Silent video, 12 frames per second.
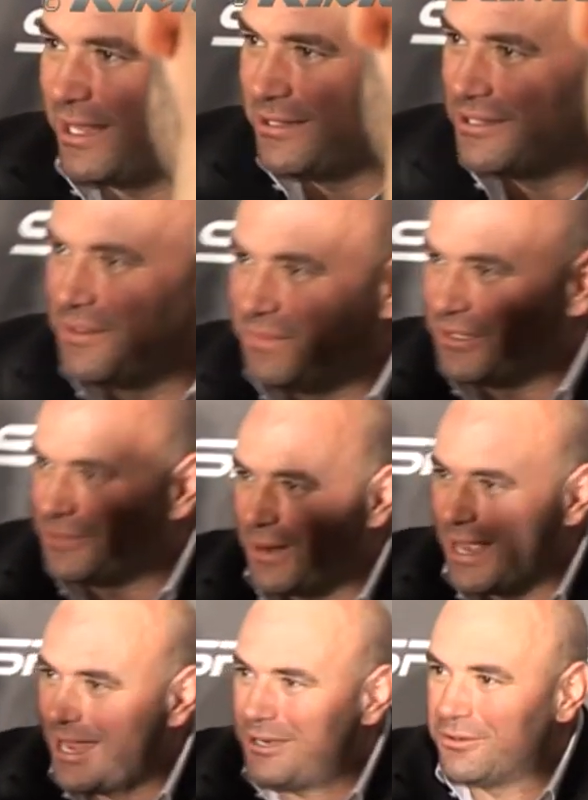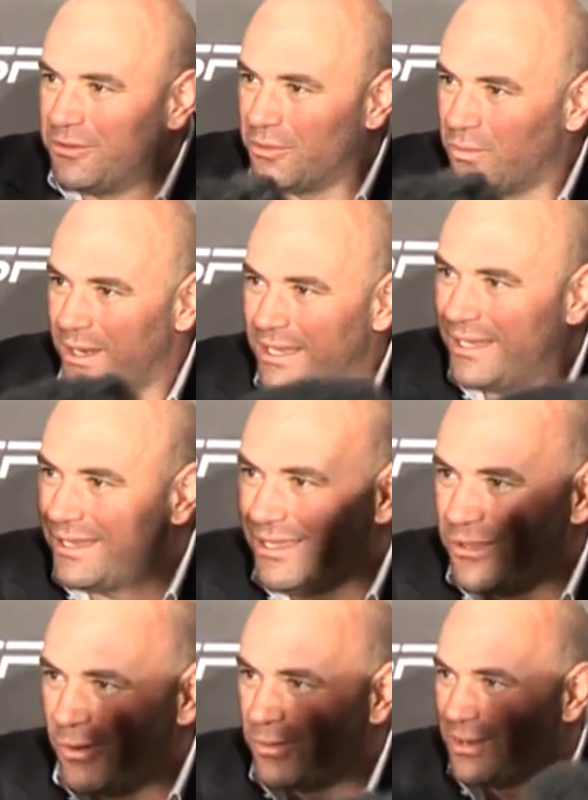telling them that they're ahead or they're winning
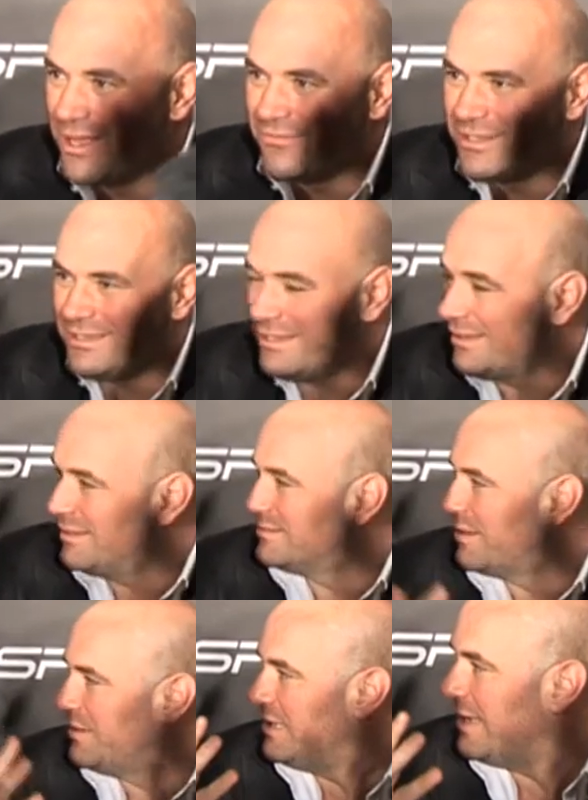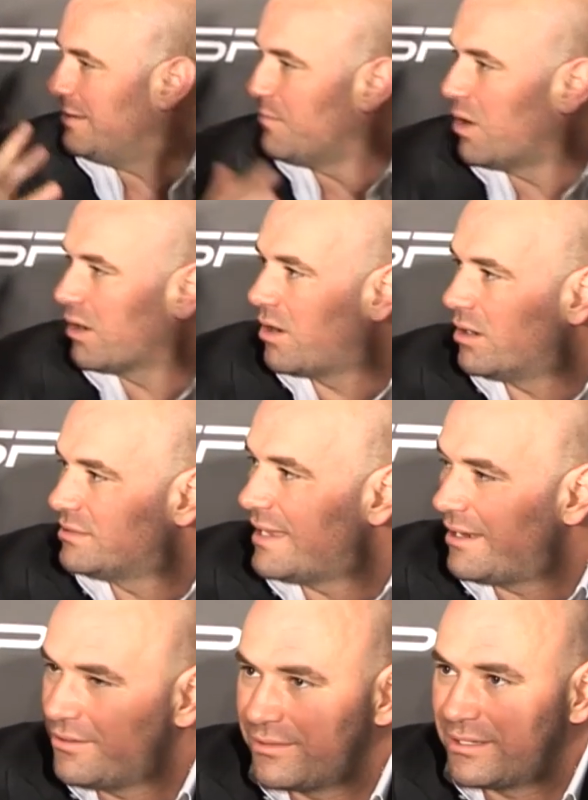or whatever the deal is, and then Nate Marquardt
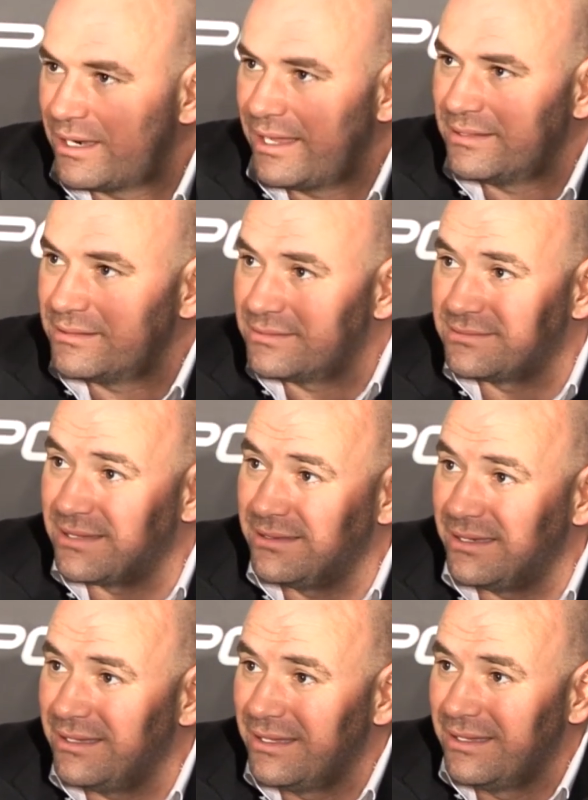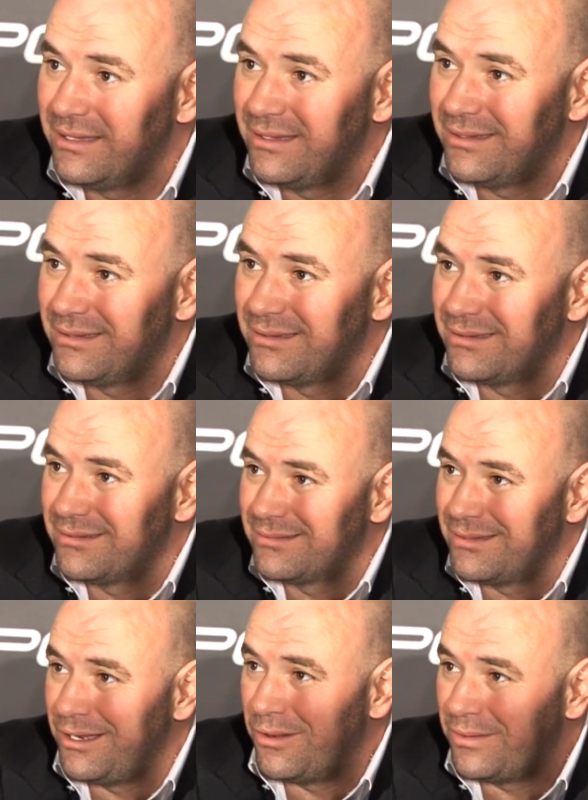sat there tonight
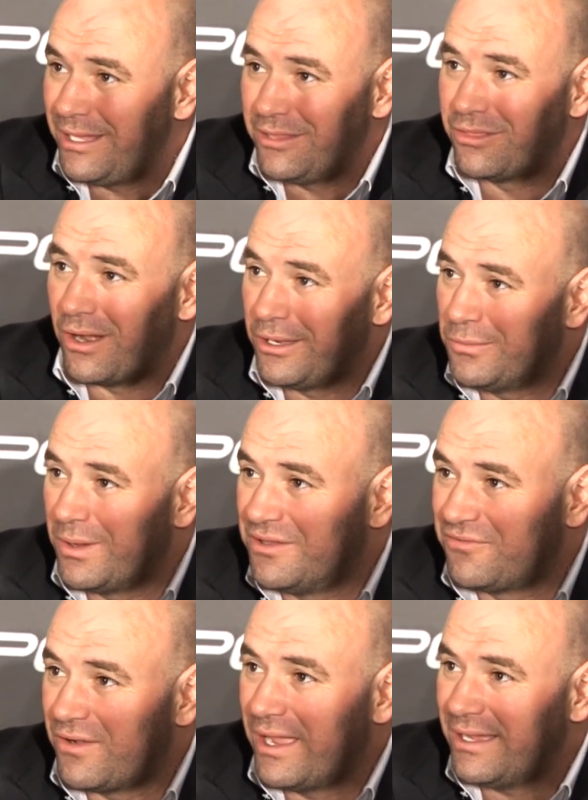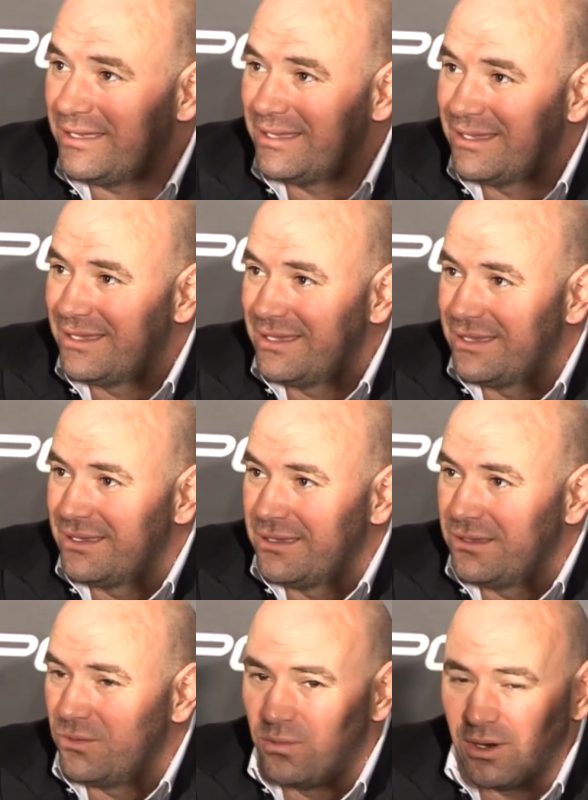and, you know, he thought he won the fight.
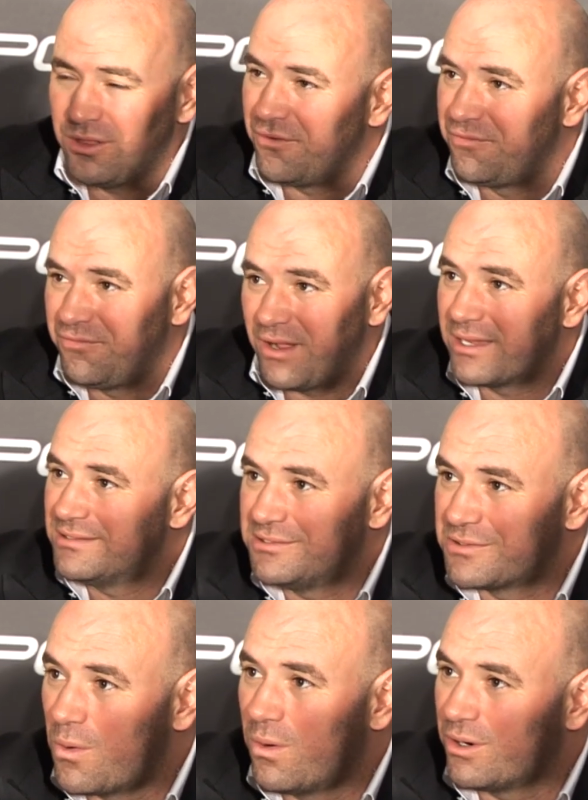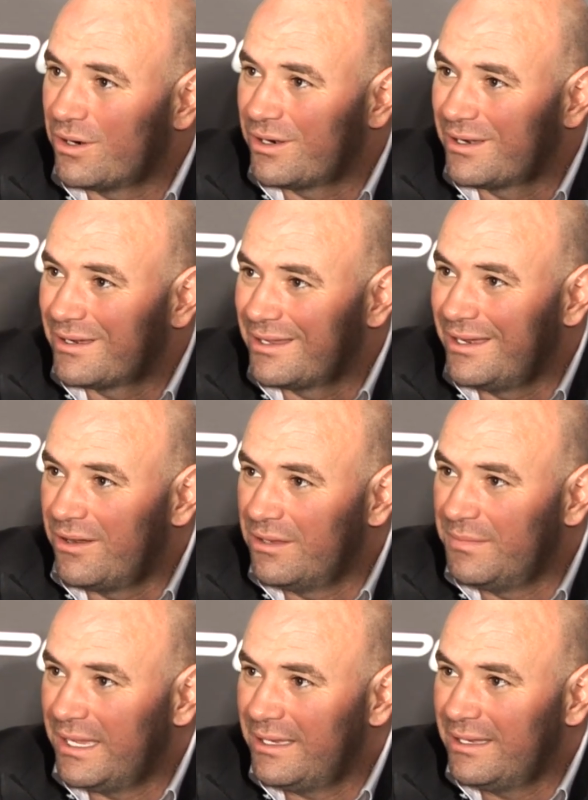Well, where the fuck is this corner? You know
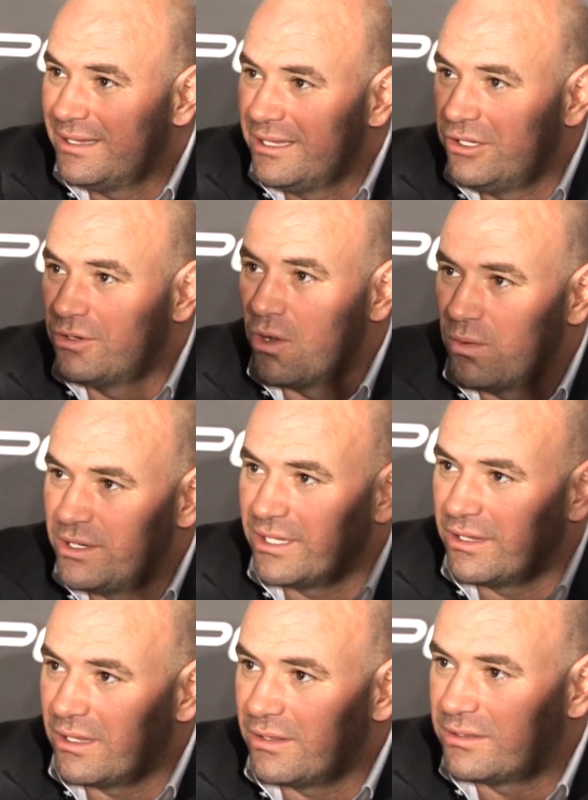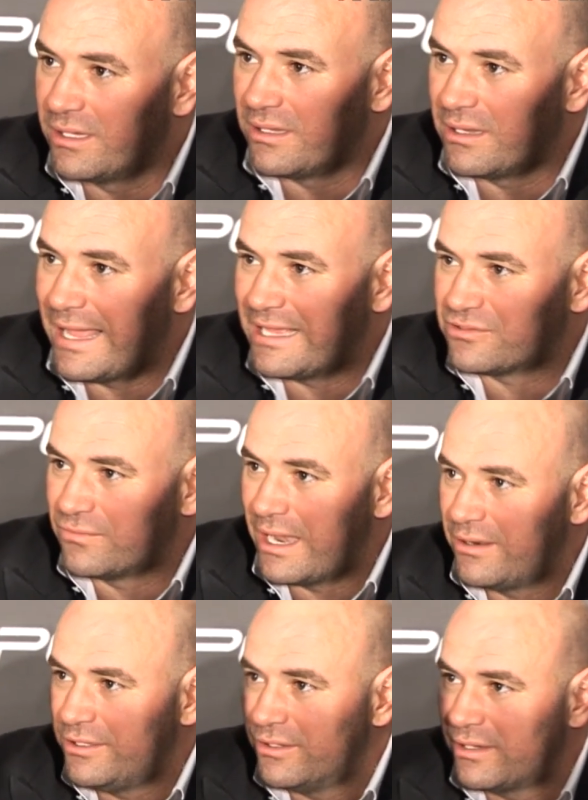what I mean? You go into the last
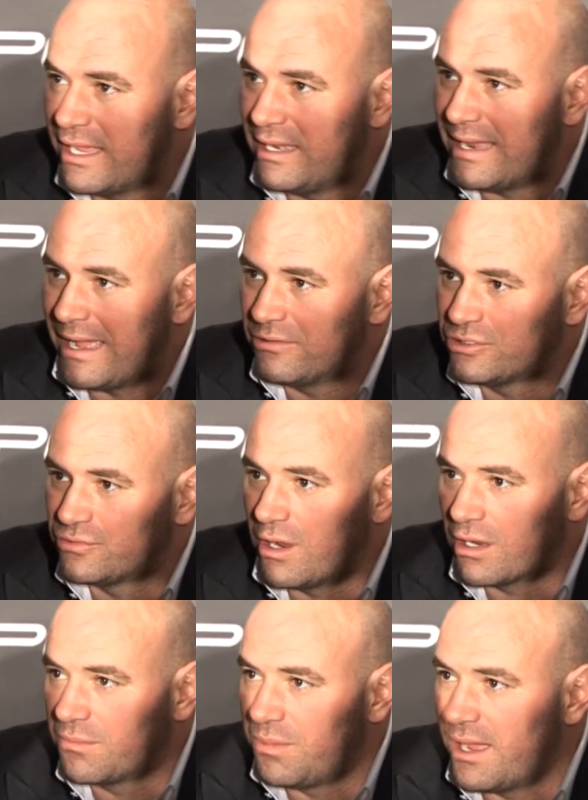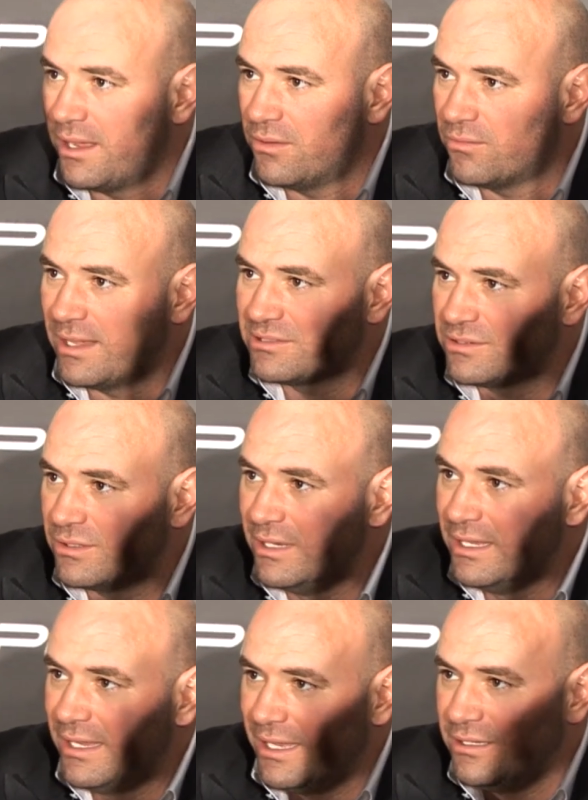round and you're getting outstruck by a wrestler,
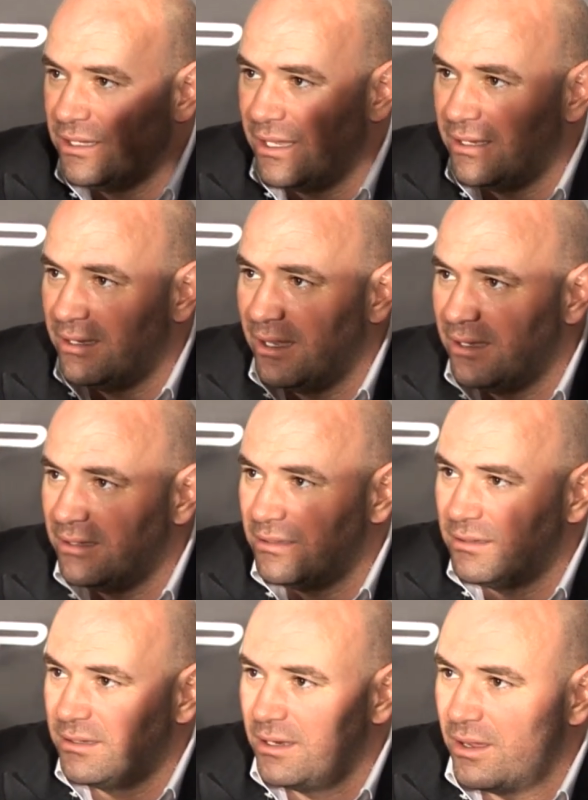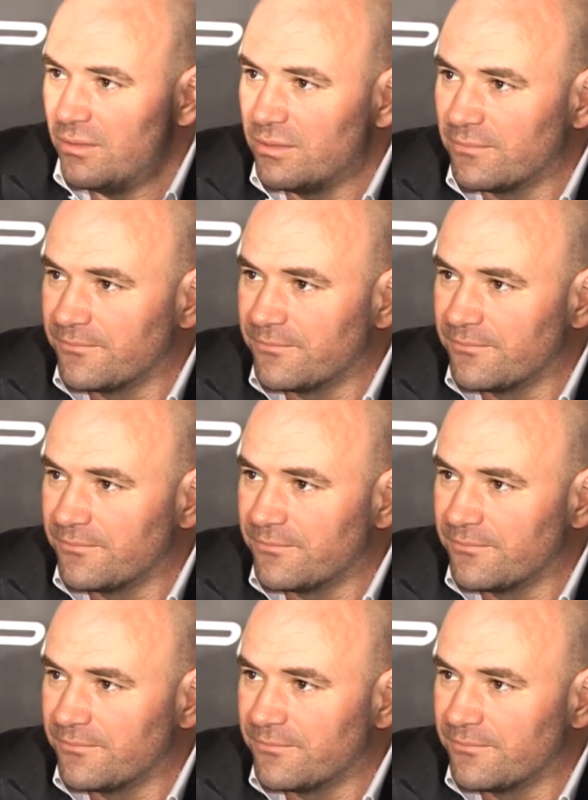and you know,